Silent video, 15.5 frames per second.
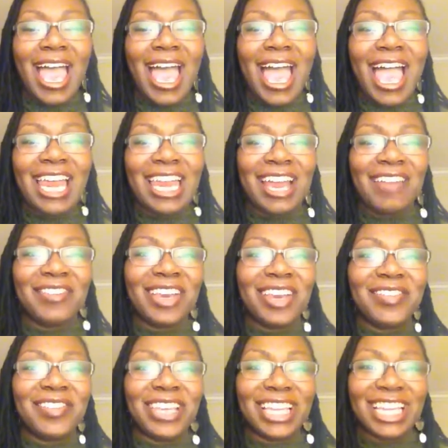And I'm
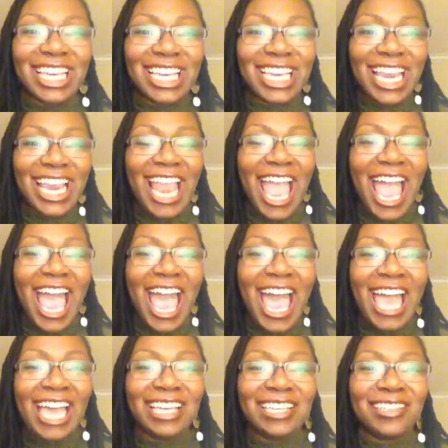going to be looking
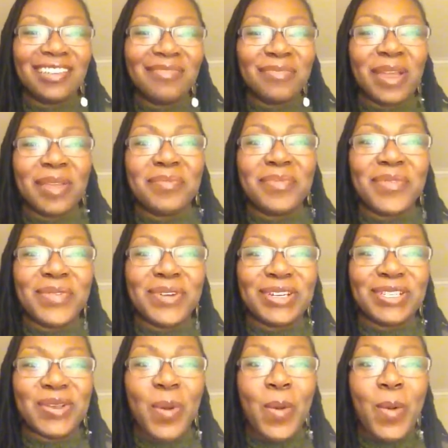at my
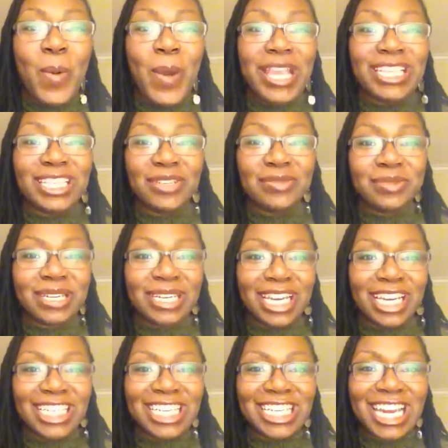board's waste
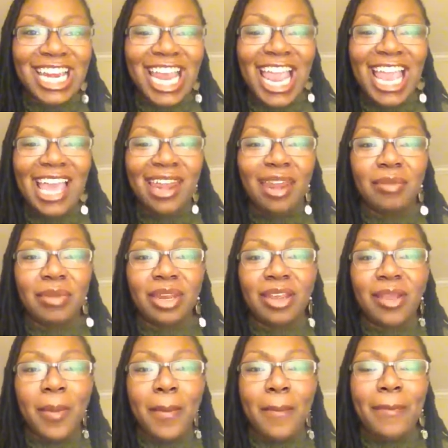reduction. And I'm going to
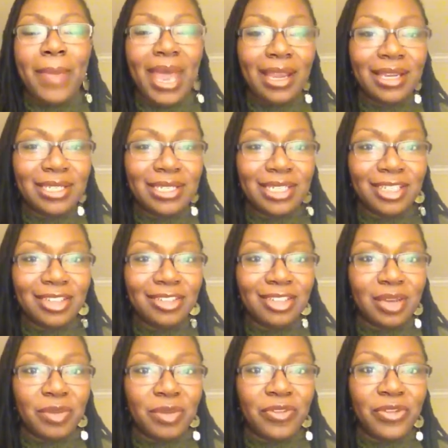go back to
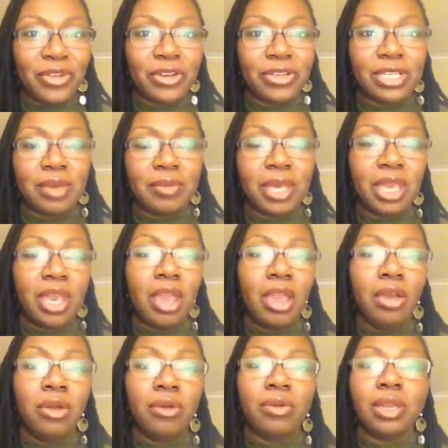Yummy for Your Tummy,
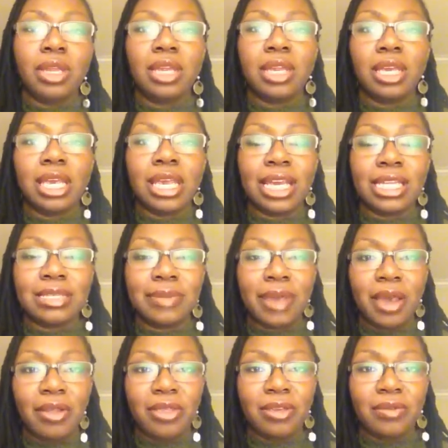really looking at some
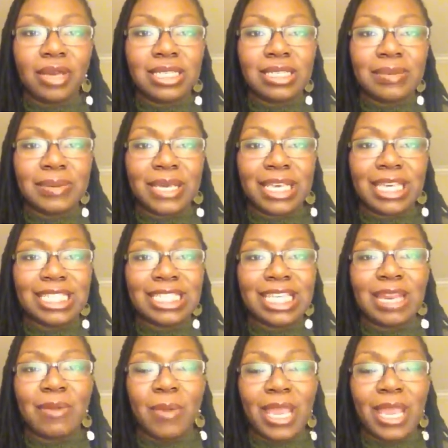healthy recipes and